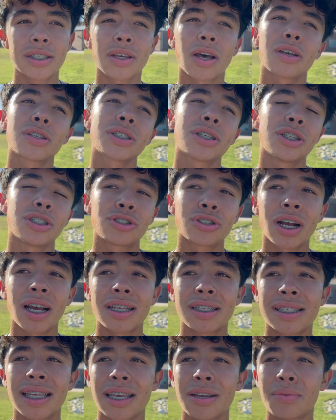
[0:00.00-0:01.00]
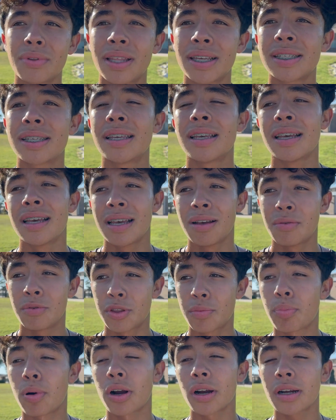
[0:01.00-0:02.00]
So I was going to try staying with this
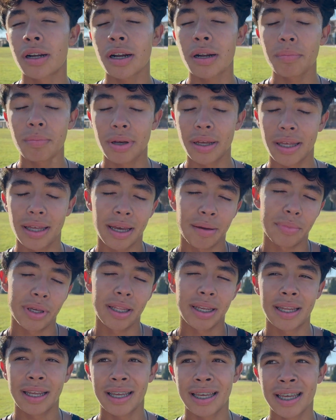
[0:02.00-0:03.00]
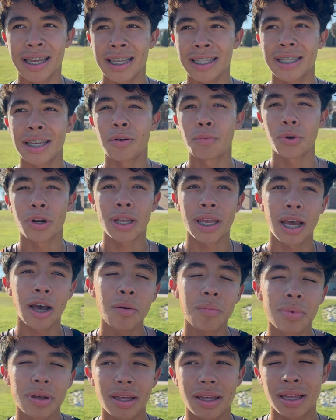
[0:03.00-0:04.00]
with Parker, but I mean, it didn't work
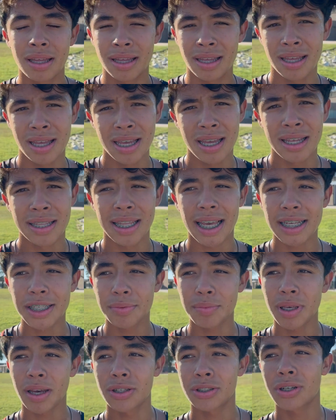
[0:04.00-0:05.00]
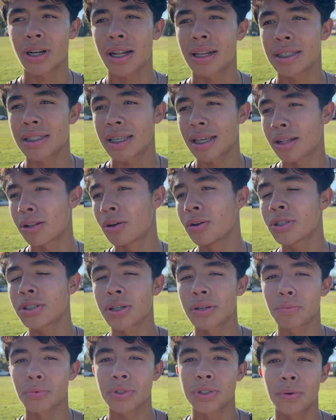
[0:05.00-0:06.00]
out. But next to me, I'll try to stay
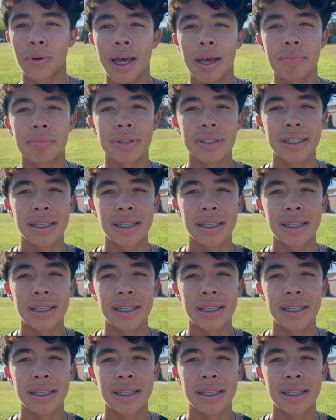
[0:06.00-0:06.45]
closer and we'll see what happens.